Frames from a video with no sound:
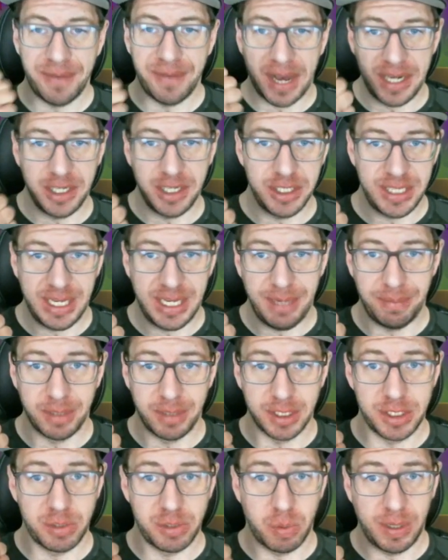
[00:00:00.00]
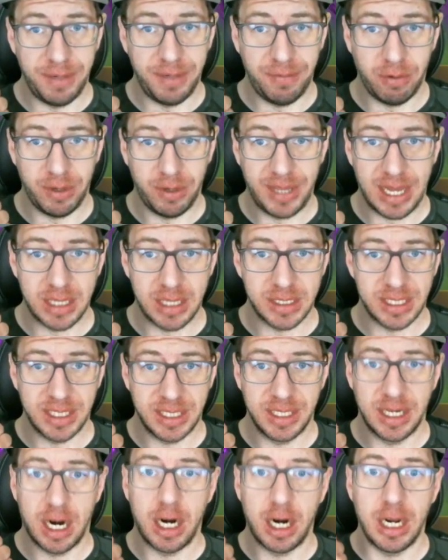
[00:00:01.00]
Finders Keepers,
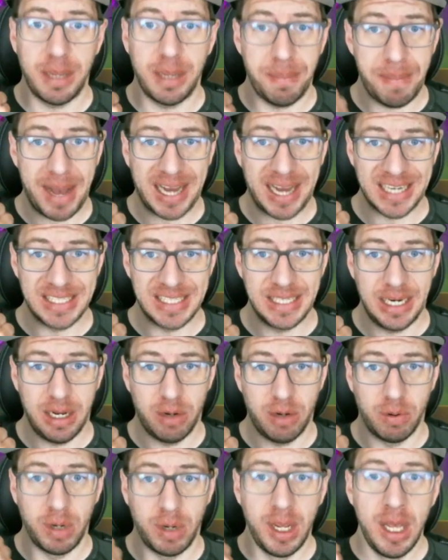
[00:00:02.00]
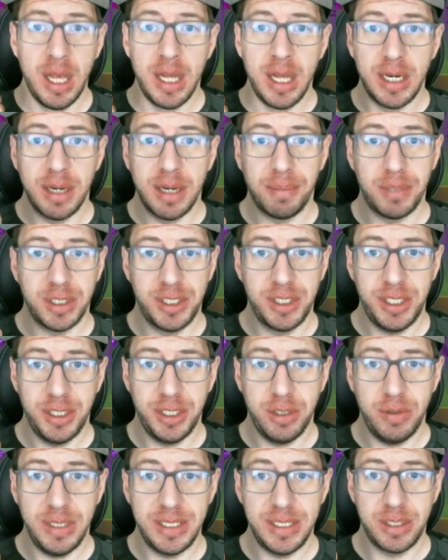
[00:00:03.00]
24,000 Linari, max it out. Number
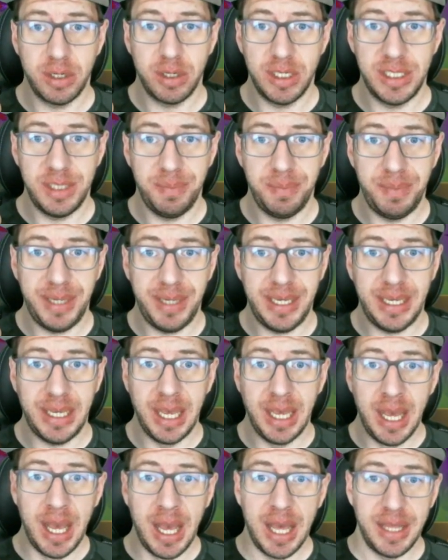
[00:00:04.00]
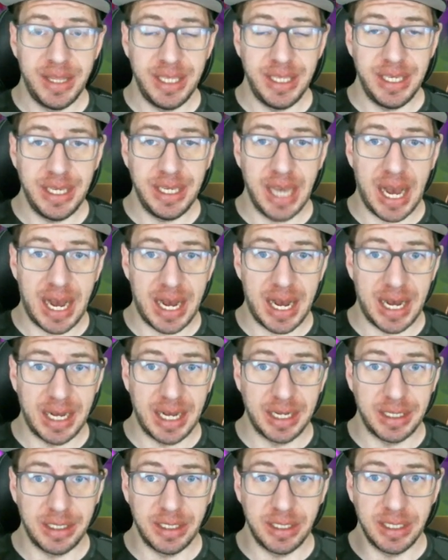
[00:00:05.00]
two is going to be
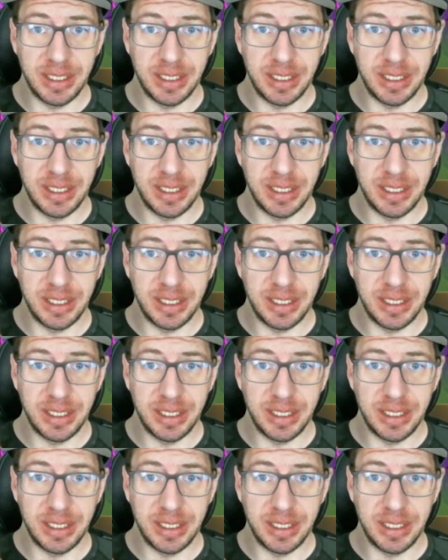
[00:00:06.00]
the